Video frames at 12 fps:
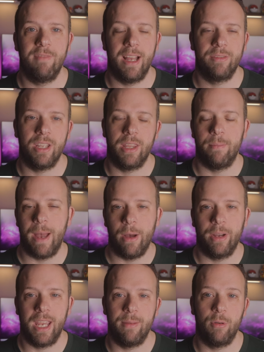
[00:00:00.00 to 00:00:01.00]
round the
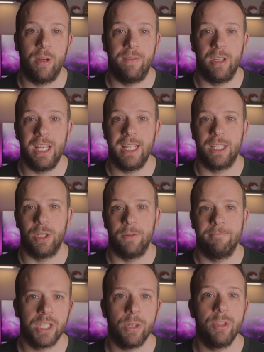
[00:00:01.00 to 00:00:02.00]
power cable if you needed to.
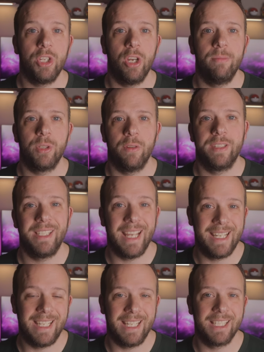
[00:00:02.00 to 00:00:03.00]
So in terms of
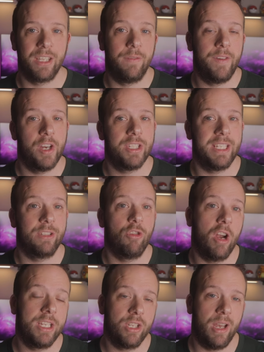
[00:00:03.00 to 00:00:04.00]
settings, the first is
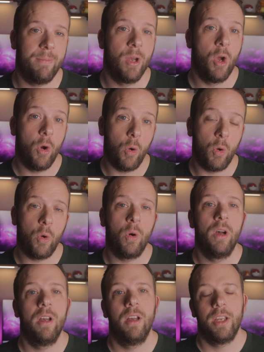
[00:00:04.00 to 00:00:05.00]
grind time
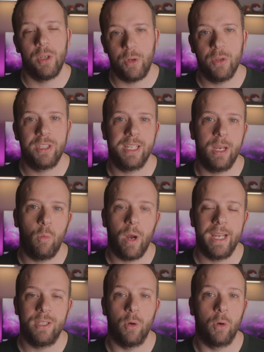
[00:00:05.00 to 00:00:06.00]
or you could say
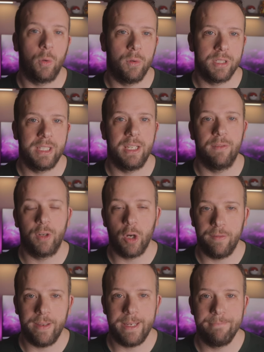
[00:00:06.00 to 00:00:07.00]
weight or quantity of
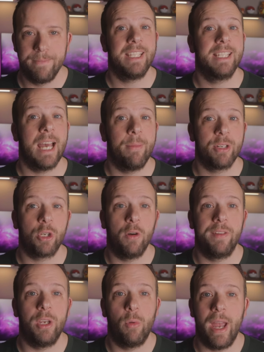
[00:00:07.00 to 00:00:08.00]
coffee. This is how much
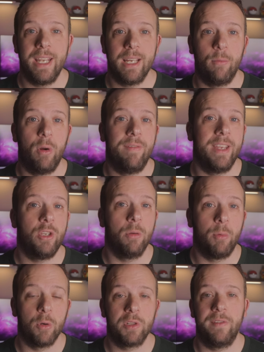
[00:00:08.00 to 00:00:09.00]
coffee you will end up with in
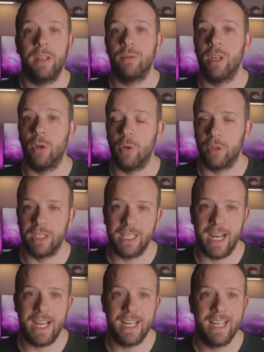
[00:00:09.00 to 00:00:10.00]
your portafilter or
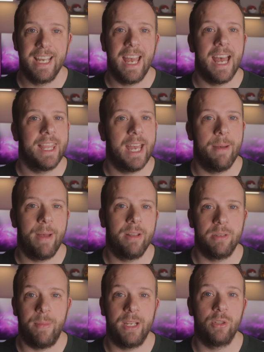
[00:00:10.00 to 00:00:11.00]
container, and that
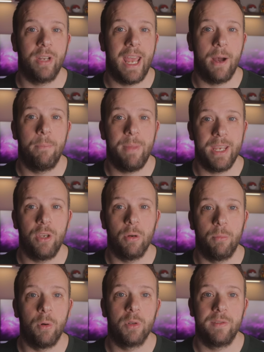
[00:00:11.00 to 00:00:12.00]
amount depends on how big
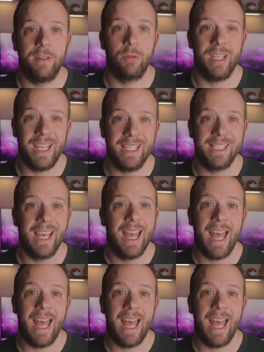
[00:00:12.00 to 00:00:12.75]
your portafilter is,